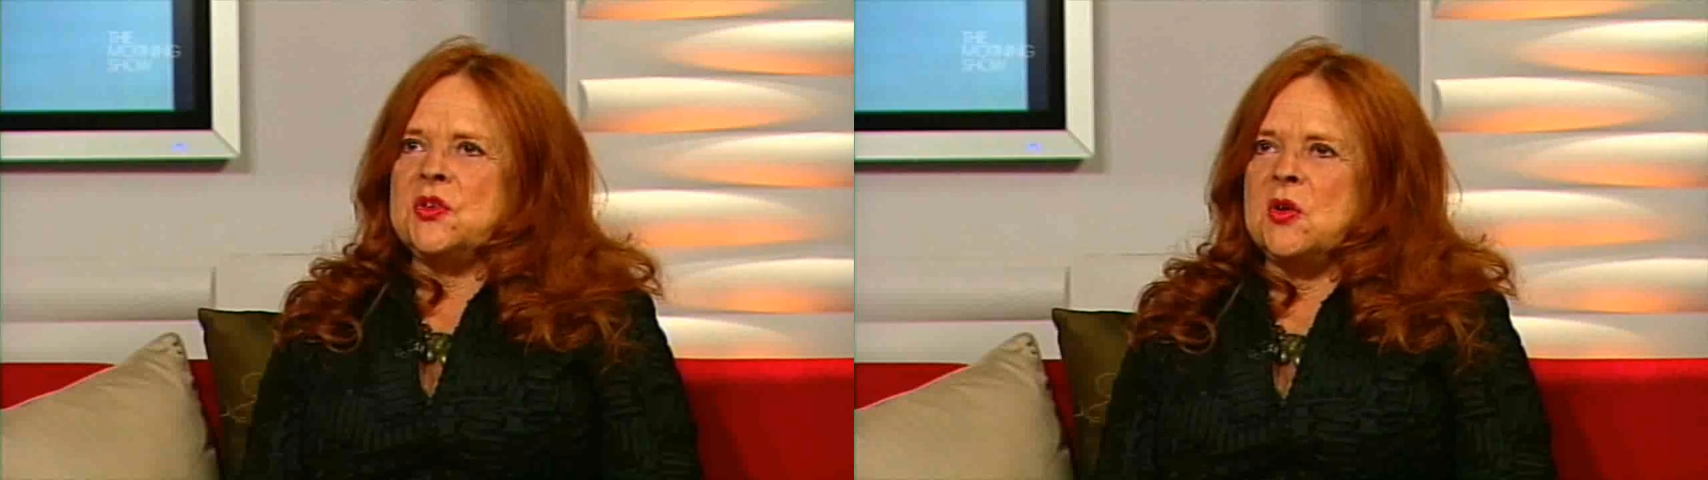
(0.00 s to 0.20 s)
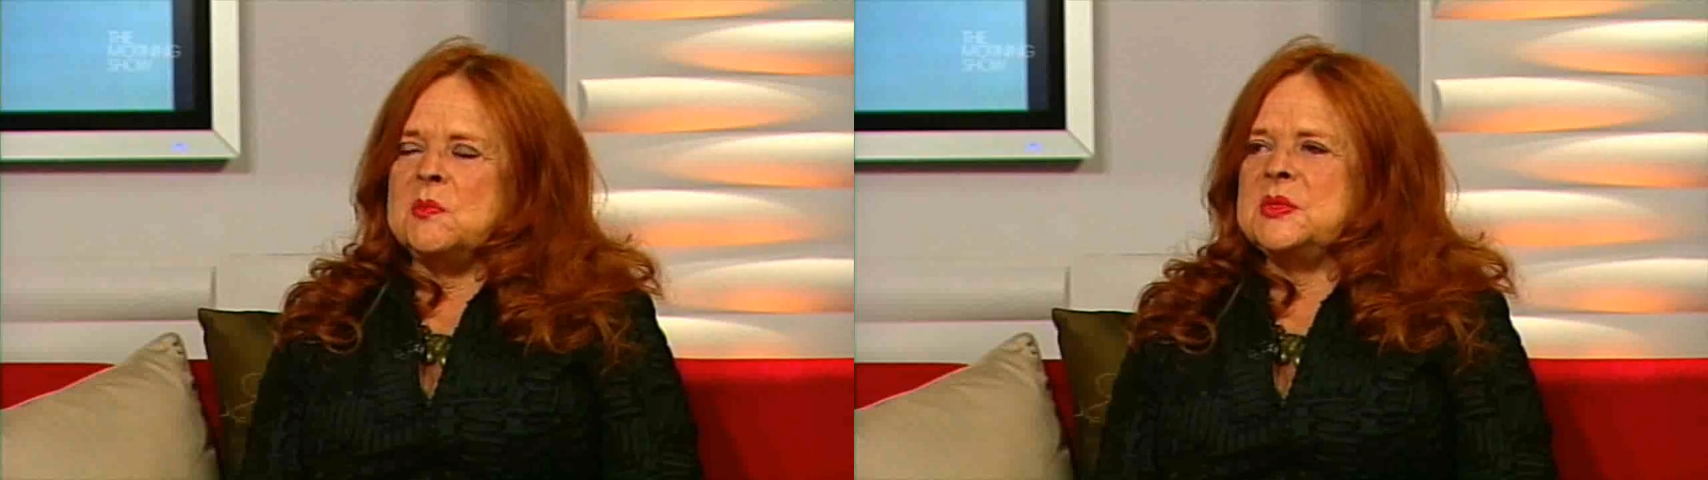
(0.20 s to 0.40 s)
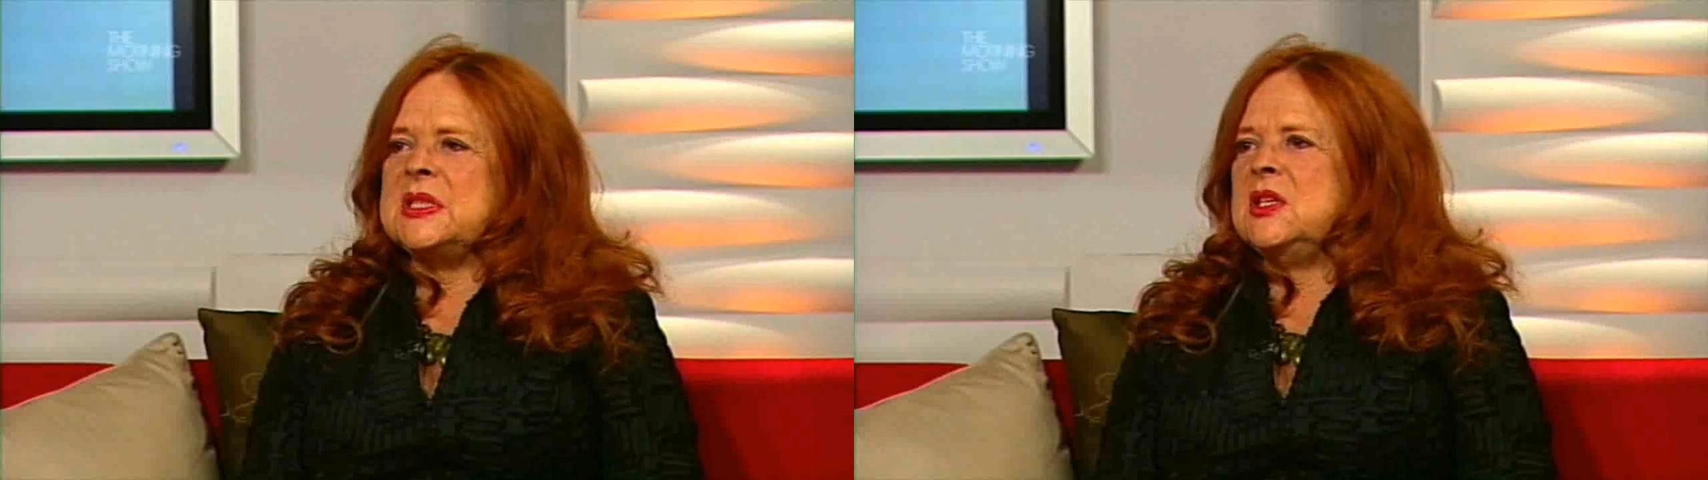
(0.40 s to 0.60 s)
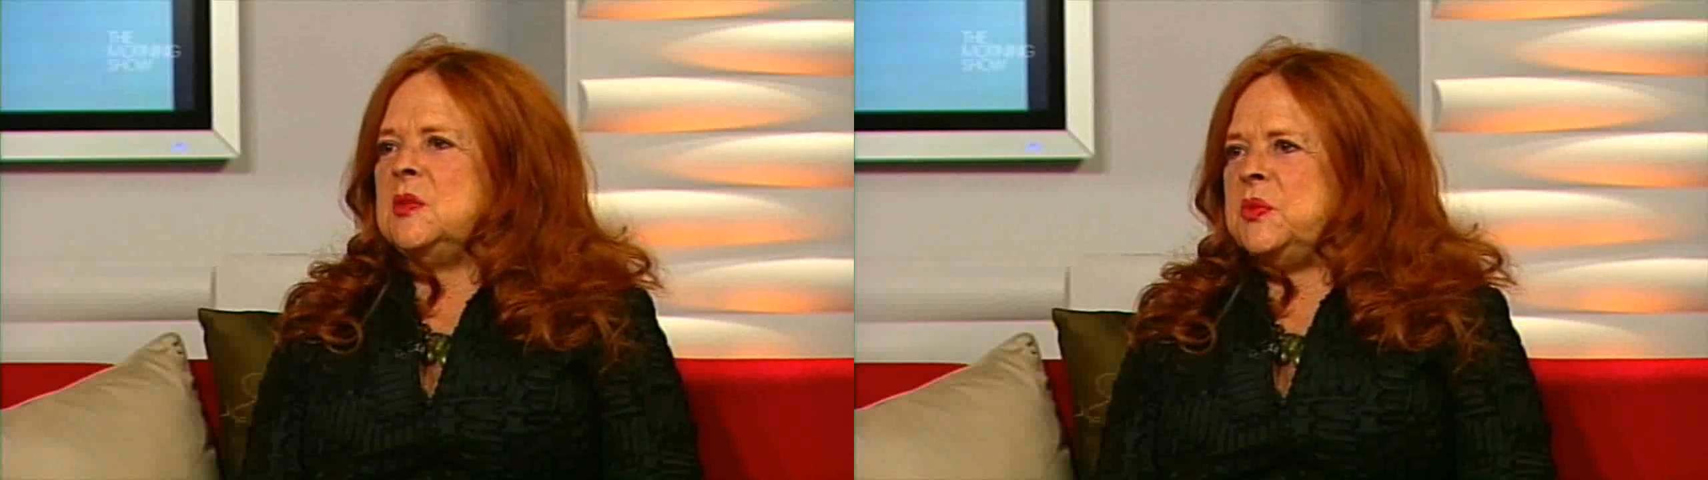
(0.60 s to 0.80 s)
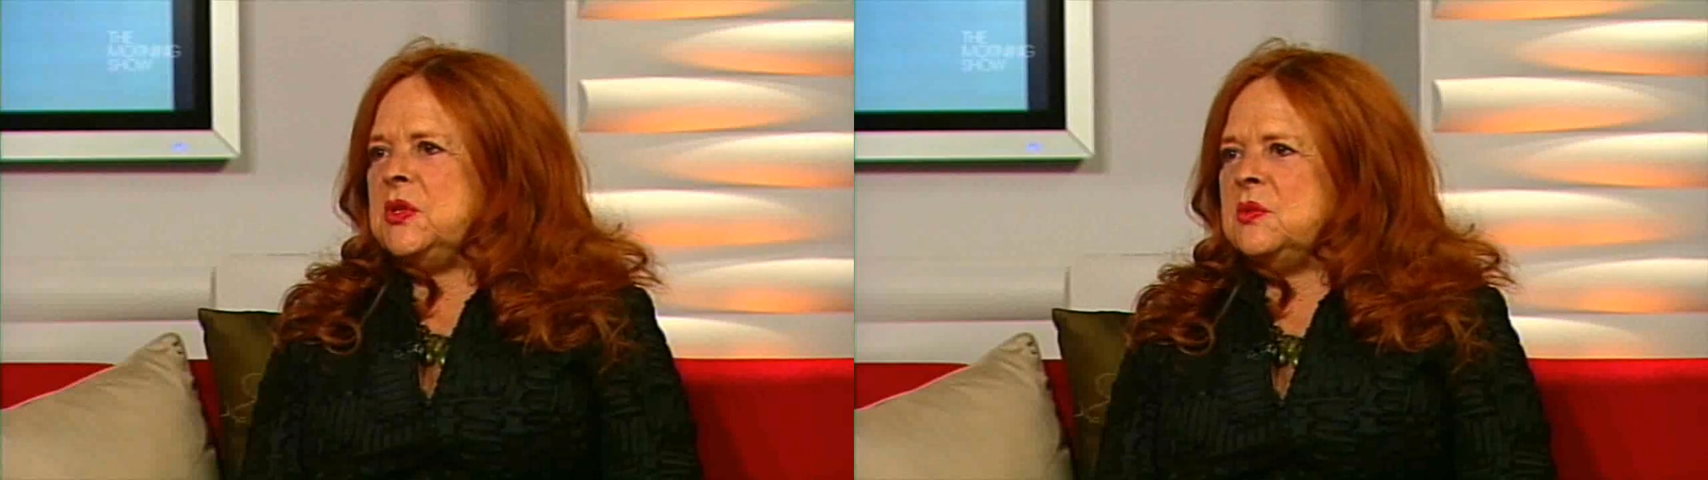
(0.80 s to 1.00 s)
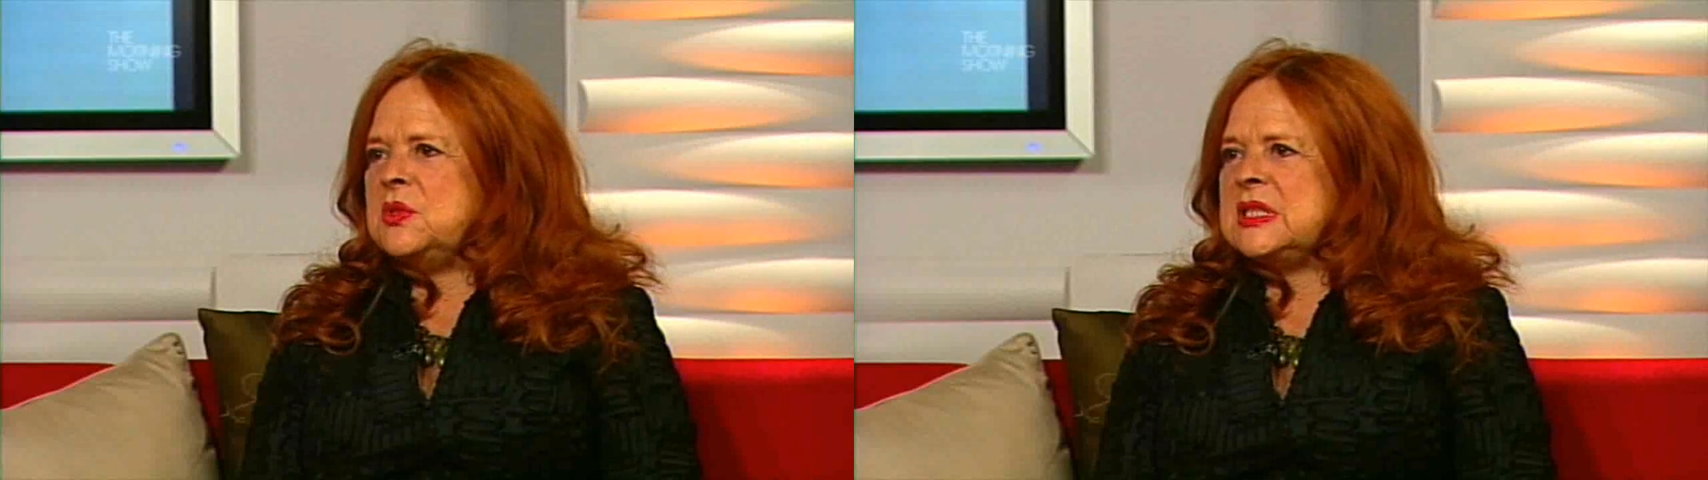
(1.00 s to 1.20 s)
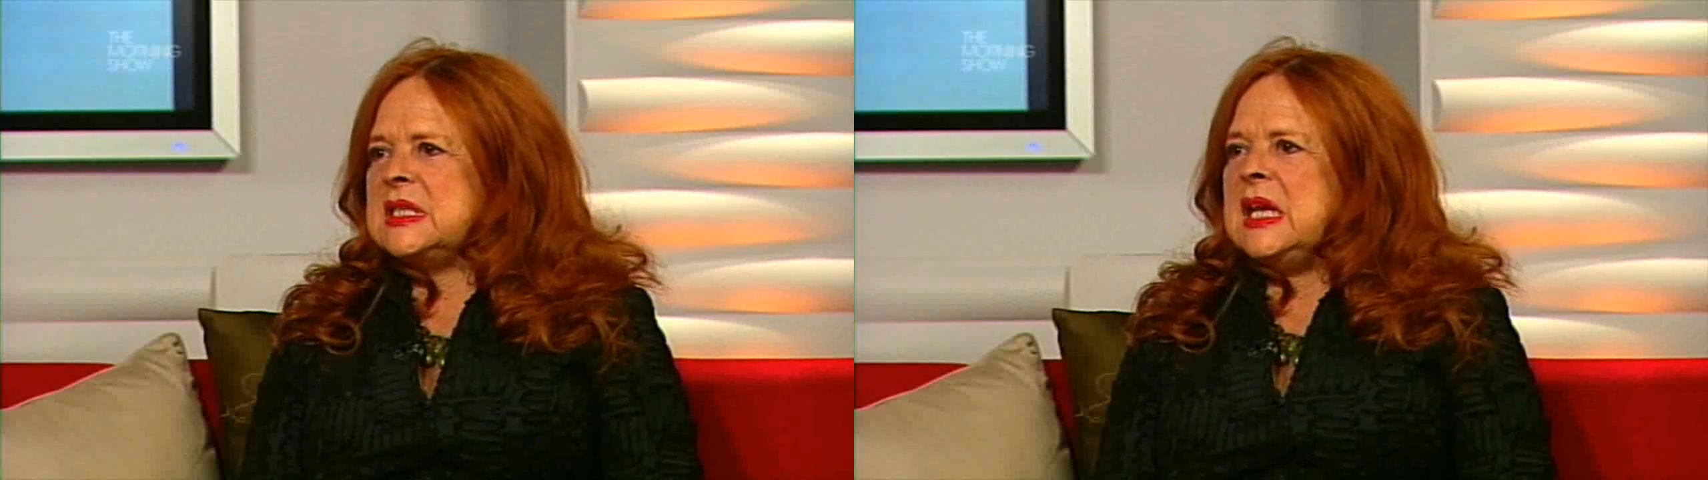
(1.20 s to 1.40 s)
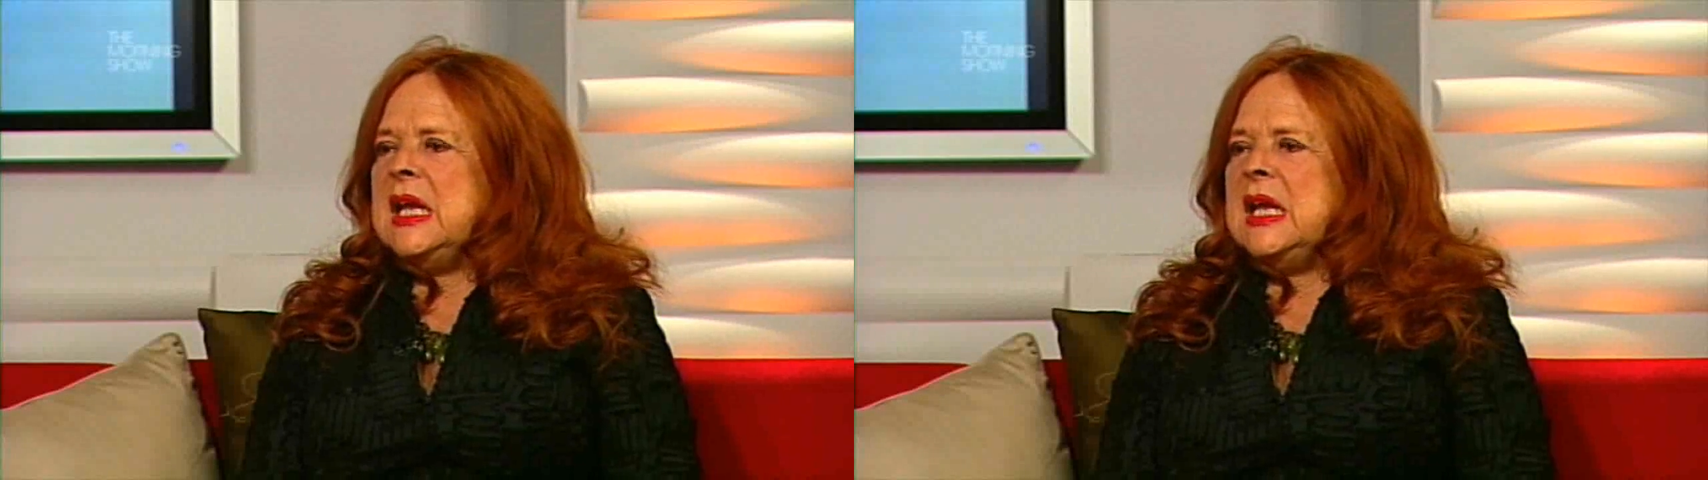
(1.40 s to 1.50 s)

homes and the abuse